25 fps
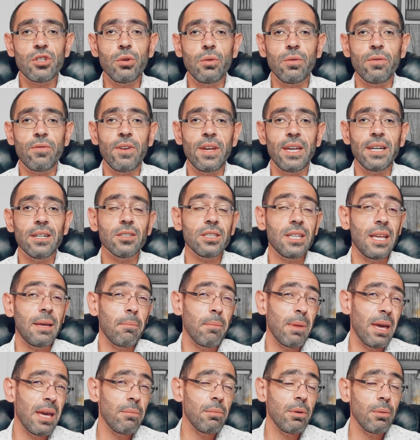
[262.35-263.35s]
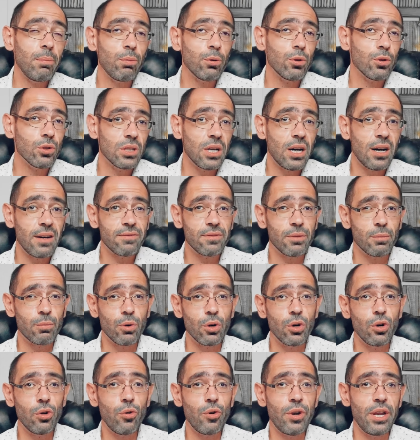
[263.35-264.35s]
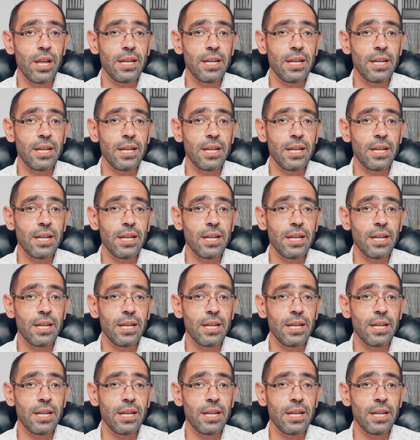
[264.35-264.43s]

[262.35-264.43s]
who fail, they may be pulled off the road.